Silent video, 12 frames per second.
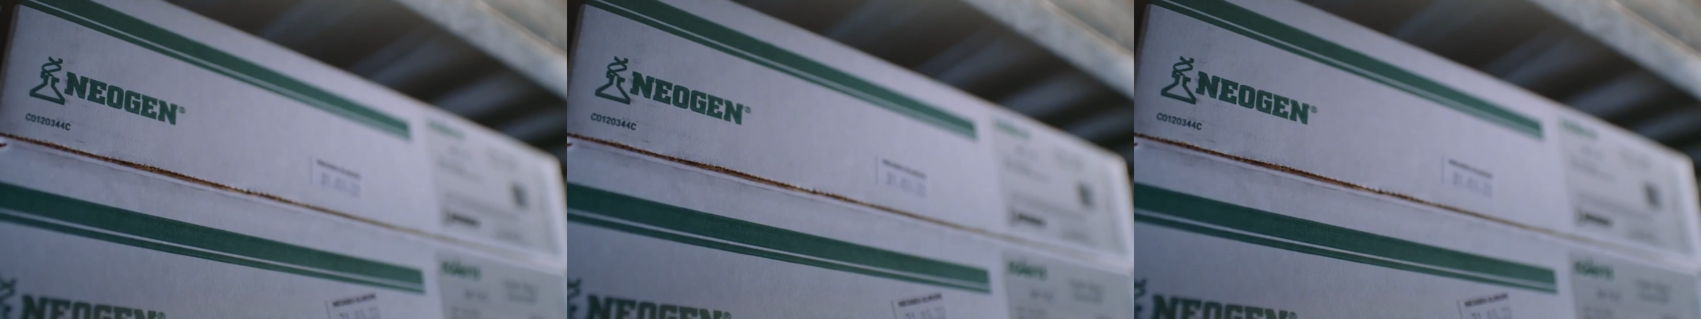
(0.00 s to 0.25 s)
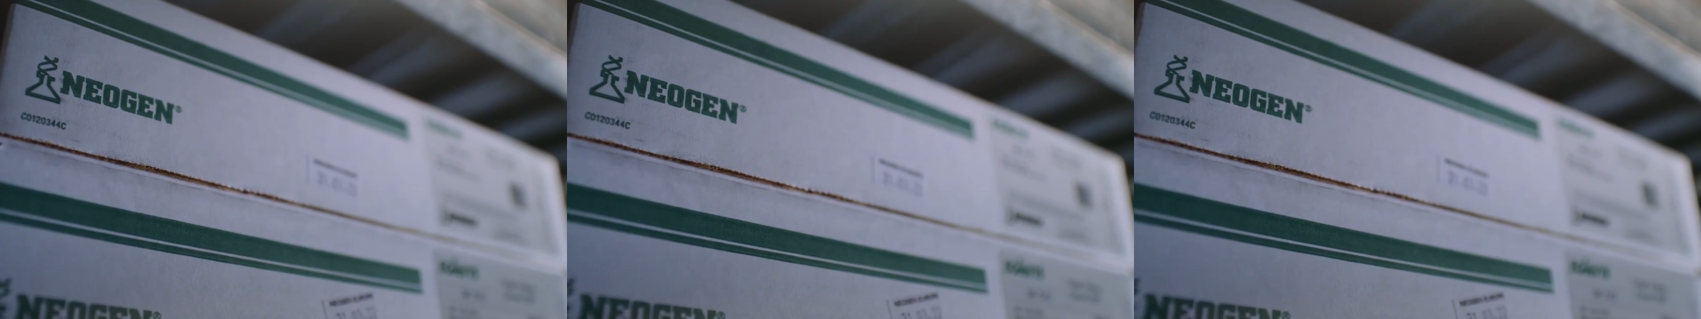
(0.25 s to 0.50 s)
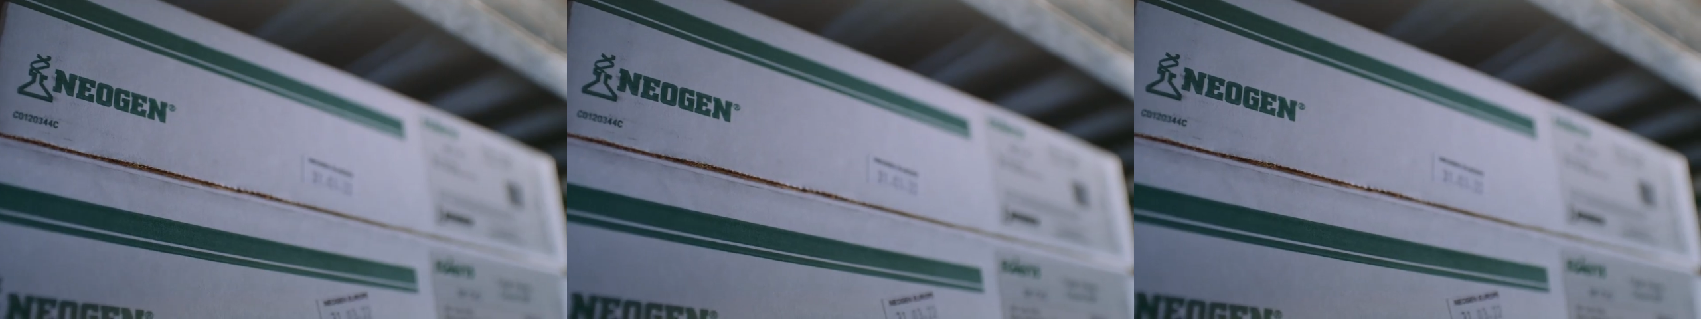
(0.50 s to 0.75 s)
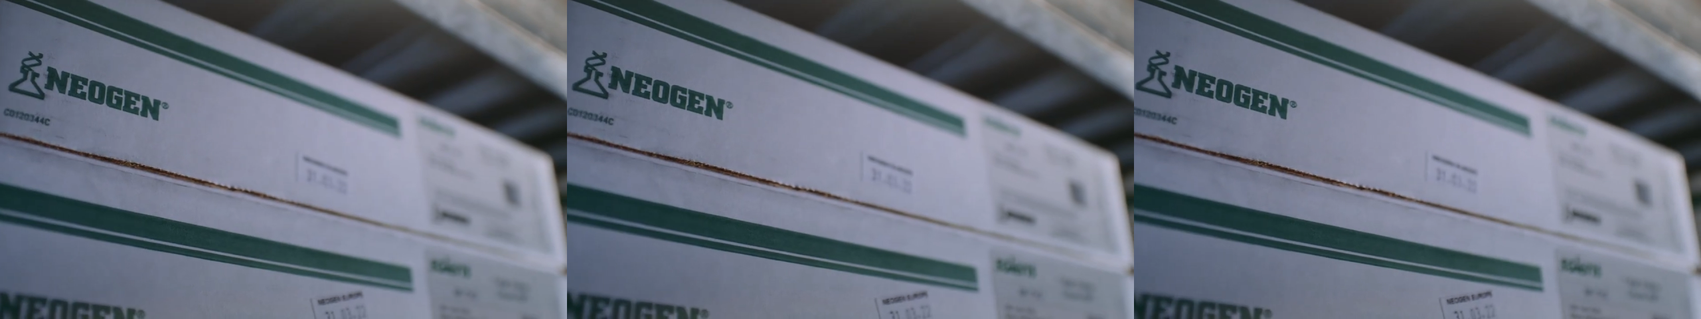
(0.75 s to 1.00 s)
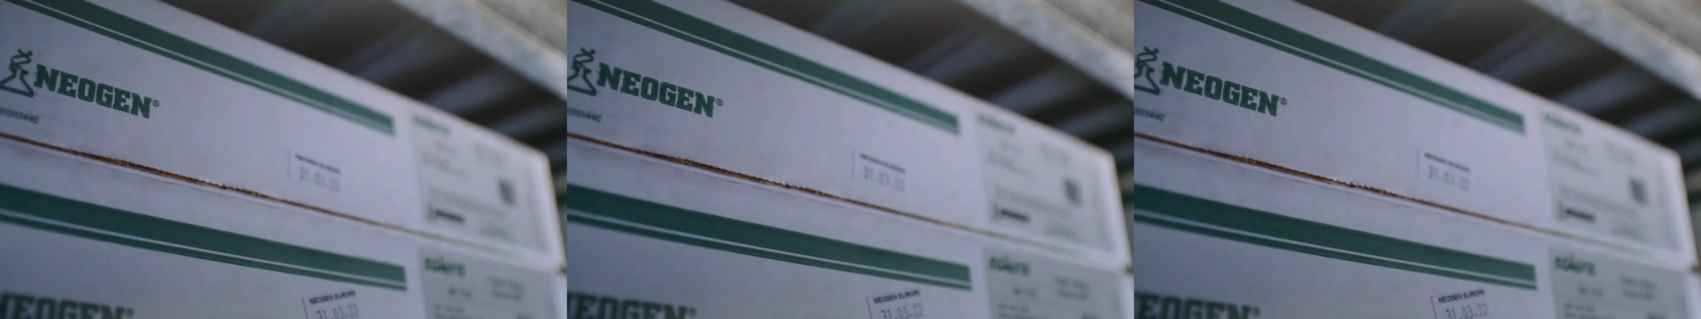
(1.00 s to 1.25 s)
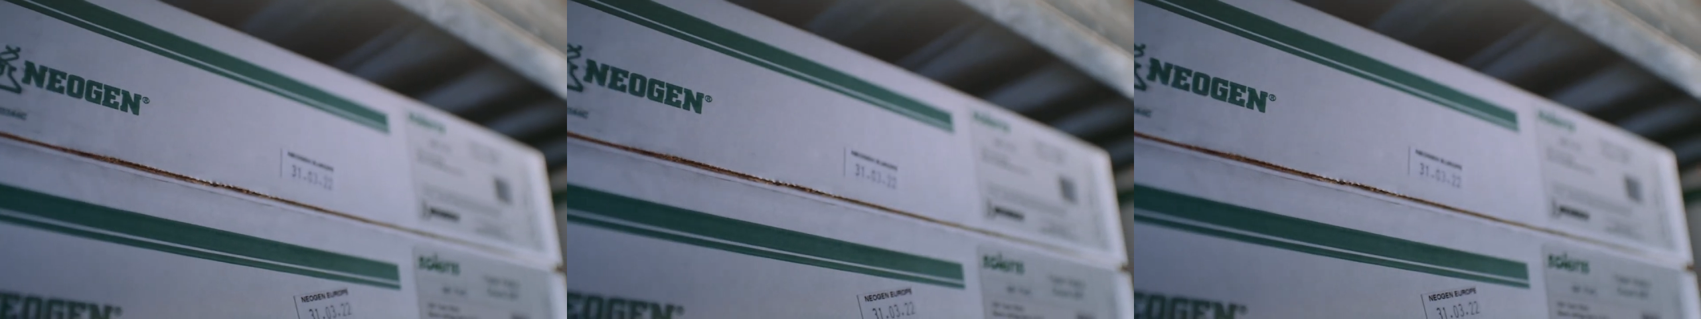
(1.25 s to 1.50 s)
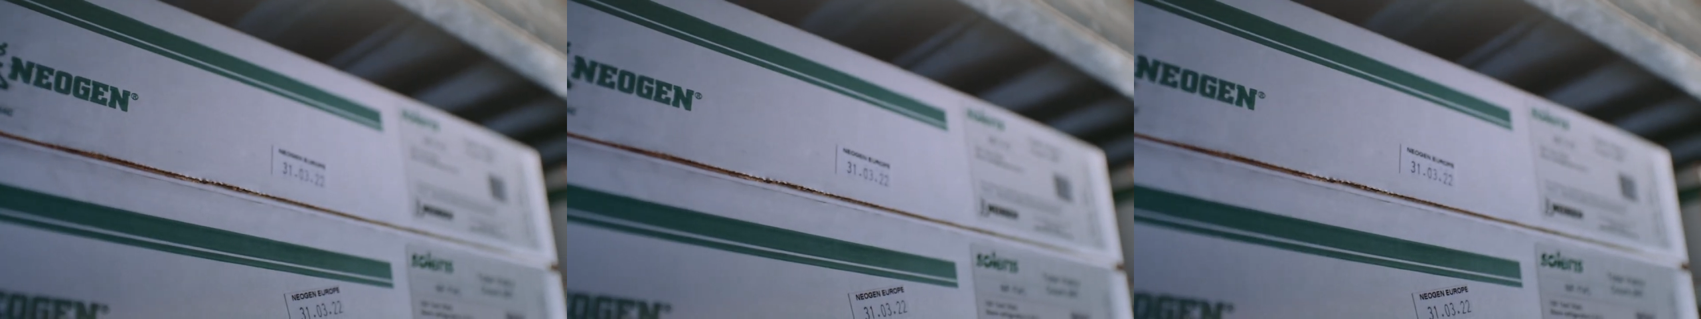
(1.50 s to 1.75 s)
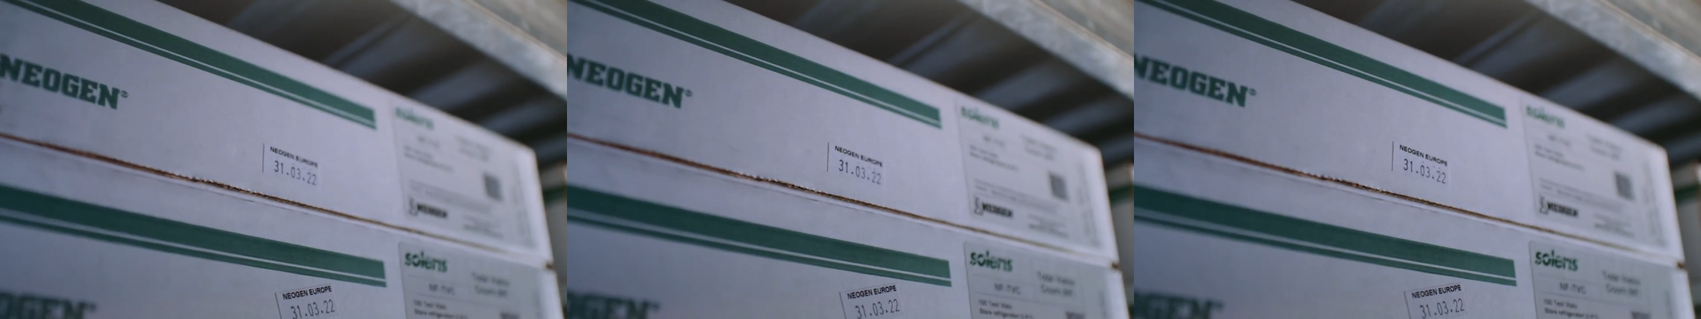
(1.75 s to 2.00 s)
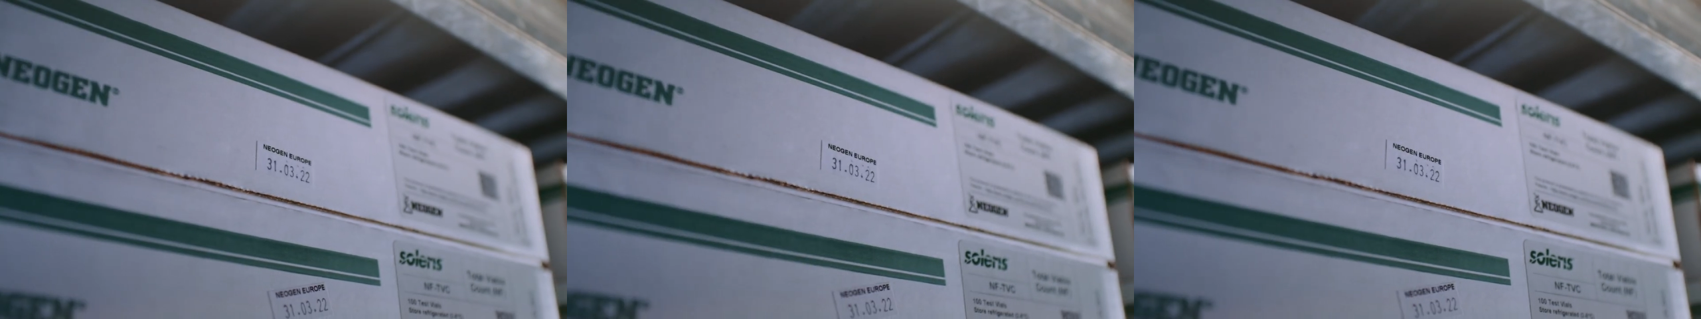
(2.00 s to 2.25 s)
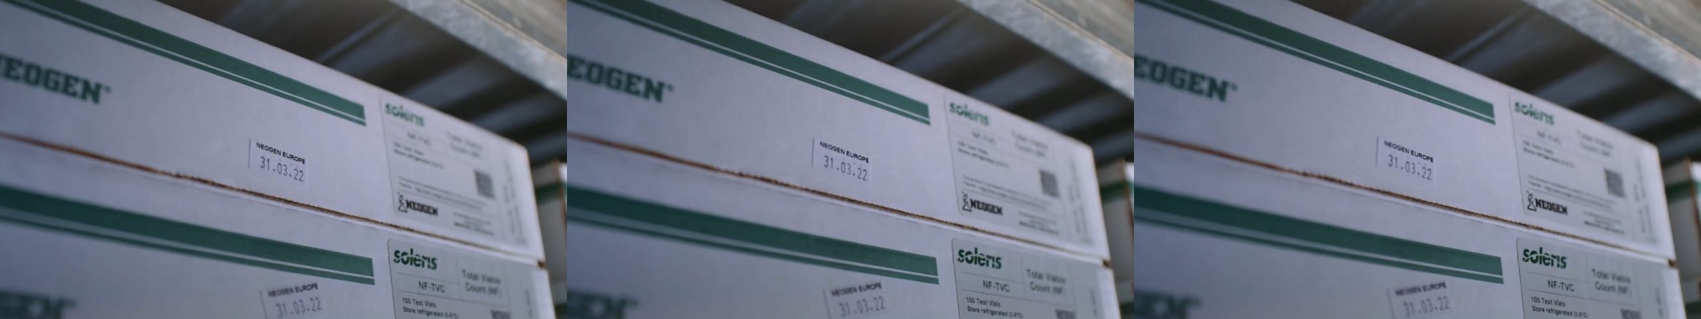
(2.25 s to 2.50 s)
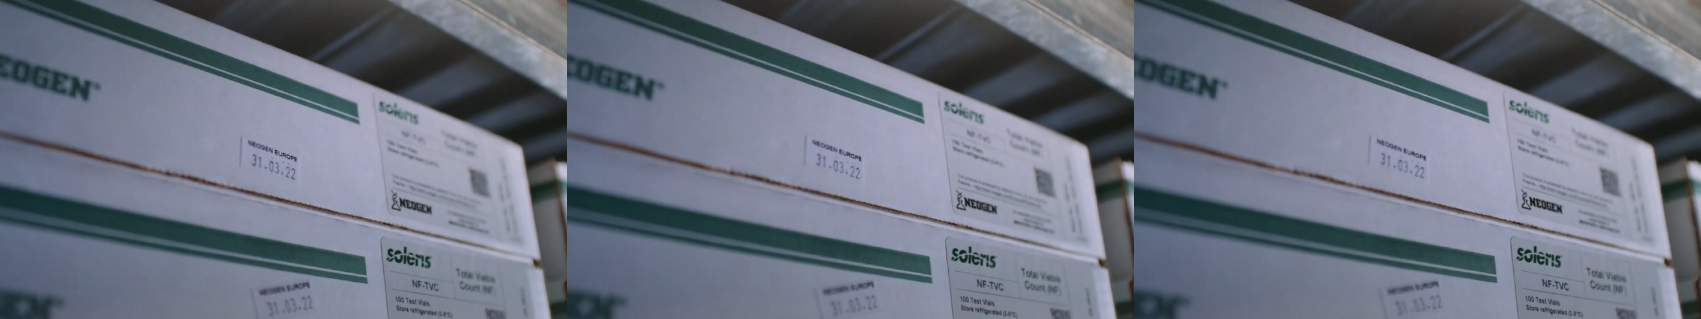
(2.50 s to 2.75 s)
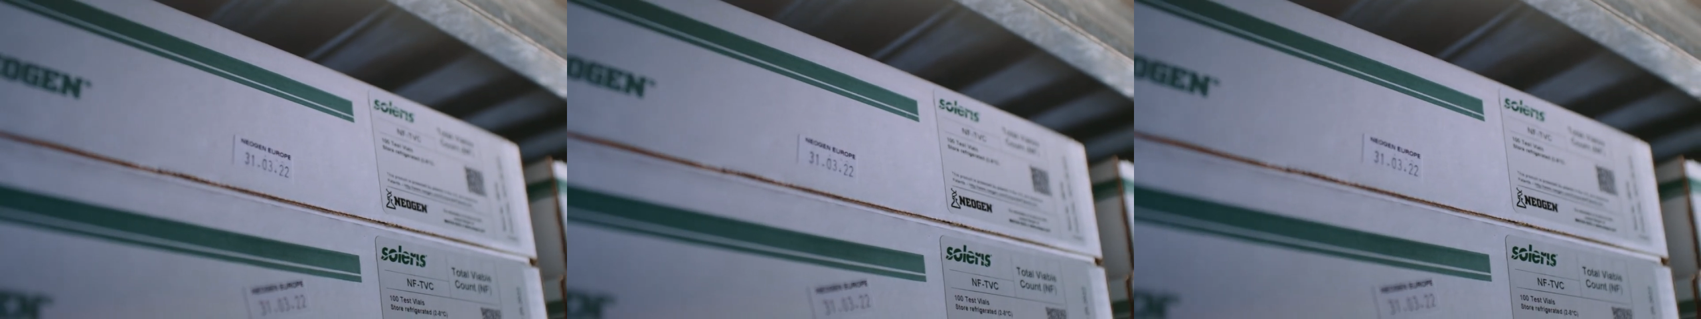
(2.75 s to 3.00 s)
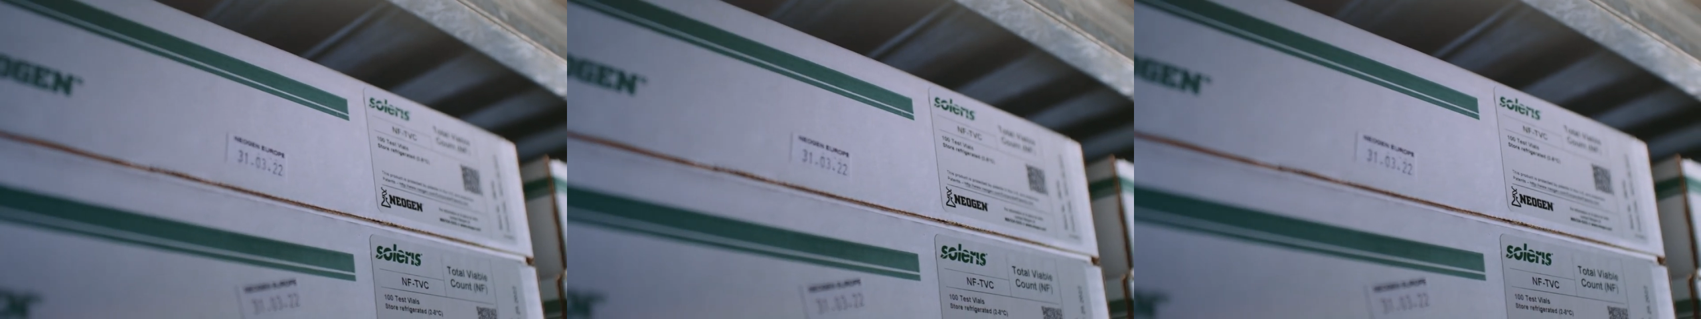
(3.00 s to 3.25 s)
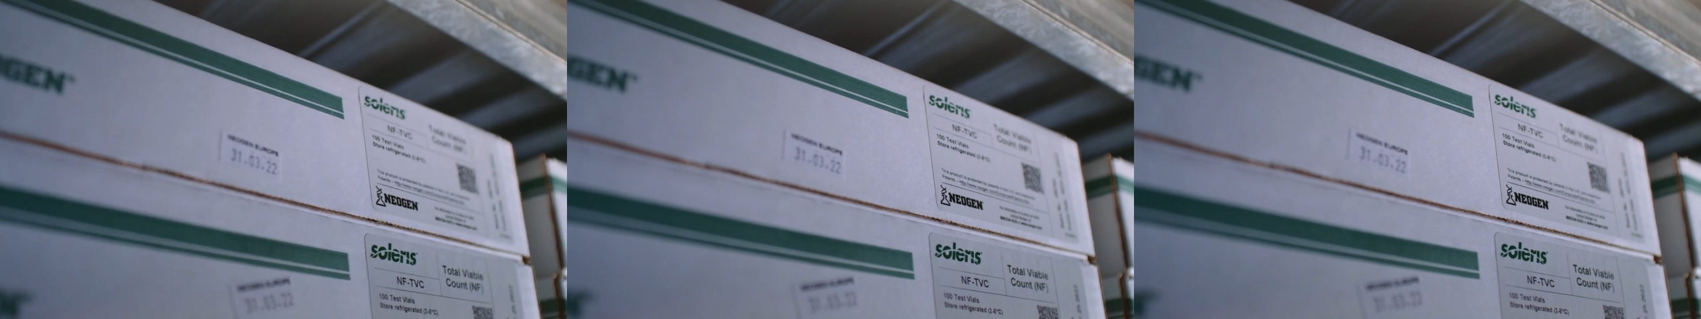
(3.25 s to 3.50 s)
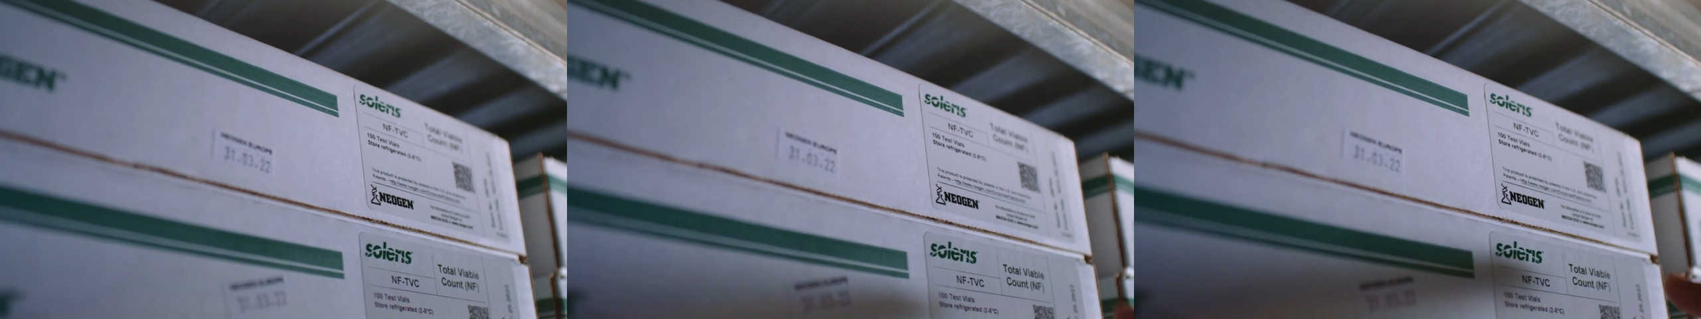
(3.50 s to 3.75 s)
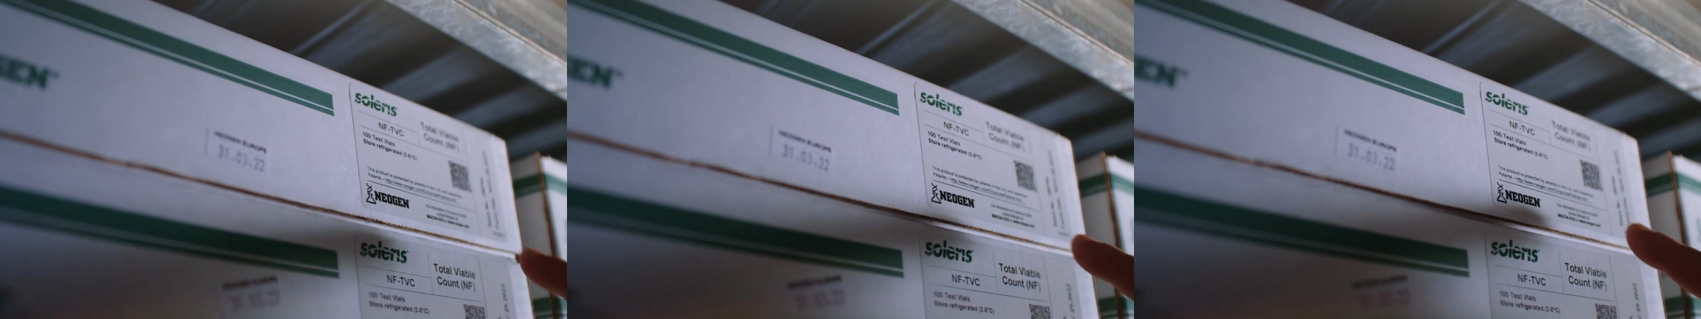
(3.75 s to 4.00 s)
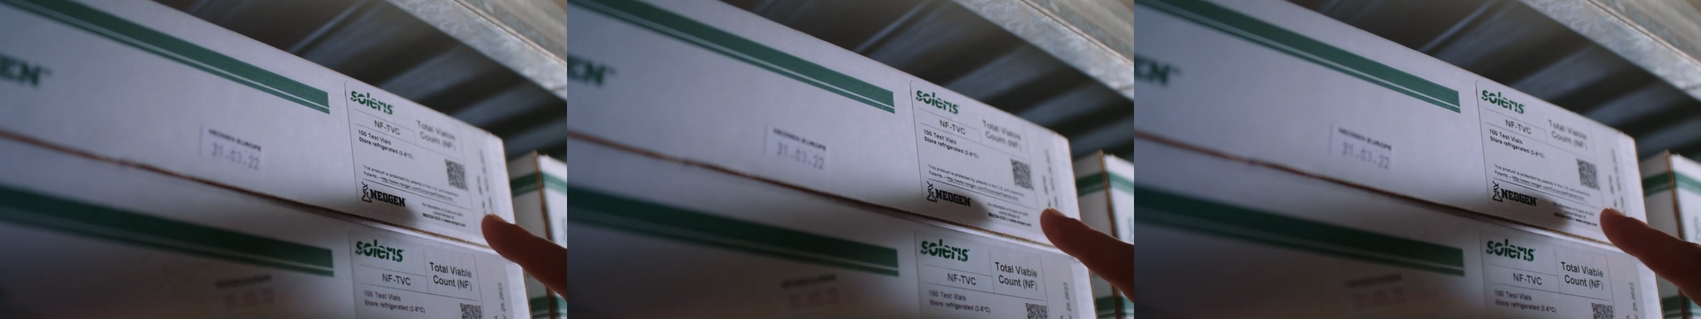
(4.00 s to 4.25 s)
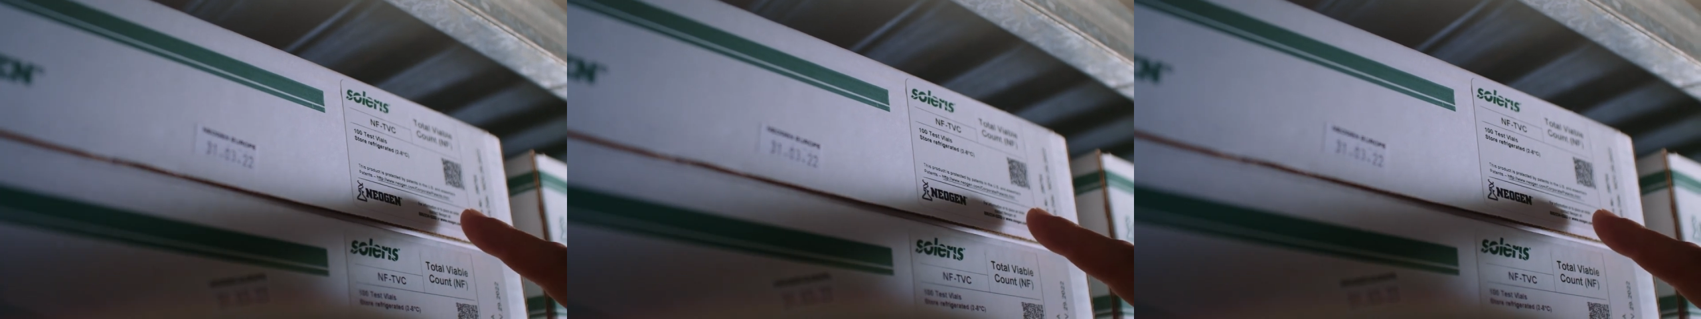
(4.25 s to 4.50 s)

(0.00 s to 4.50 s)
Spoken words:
Nobody's mouth can be seen.